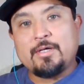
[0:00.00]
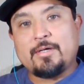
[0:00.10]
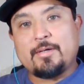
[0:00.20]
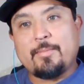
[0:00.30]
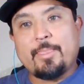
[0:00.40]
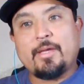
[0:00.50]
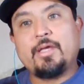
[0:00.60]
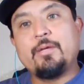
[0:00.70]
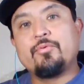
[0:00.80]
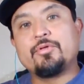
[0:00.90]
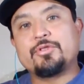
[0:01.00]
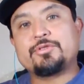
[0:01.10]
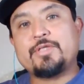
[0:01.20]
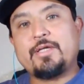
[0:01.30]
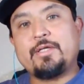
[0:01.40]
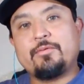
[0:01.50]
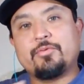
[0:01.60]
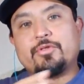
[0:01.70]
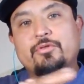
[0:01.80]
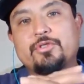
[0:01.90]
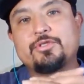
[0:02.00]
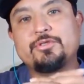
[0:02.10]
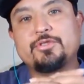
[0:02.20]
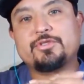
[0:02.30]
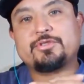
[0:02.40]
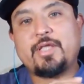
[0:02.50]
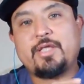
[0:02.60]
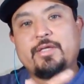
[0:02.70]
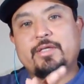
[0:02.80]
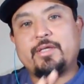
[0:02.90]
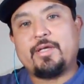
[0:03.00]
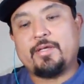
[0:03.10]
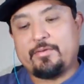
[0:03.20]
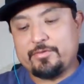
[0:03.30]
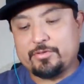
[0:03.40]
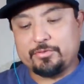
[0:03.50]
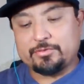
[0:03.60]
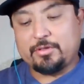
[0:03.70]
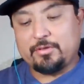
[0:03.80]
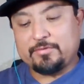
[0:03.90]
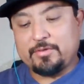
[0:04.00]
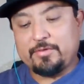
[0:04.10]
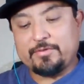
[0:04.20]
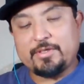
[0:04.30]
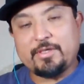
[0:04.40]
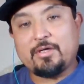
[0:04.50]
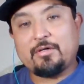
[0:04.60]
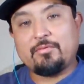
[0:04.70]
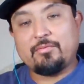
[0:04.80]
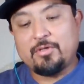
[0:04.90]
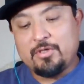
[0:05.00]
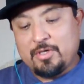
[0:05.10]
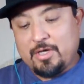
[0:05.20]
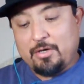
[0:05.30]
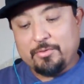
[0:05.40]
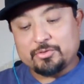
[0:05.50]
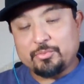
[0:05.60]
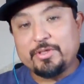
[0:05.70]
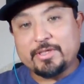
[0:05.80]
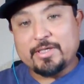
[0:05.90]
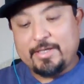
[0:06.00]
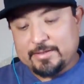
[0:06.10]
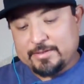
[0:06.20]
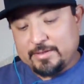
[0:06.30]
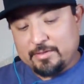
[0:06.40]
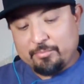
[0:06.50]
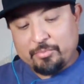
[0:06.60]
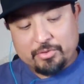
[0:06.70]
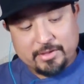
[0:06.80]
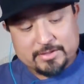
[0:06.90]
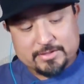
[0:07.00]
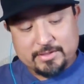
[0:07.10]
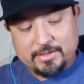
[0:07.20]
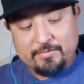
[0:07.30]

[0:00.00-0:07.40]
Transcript: the Hebrew understanding with the Christian understanding, and shows everything how it's really connected and the beauty that's in it.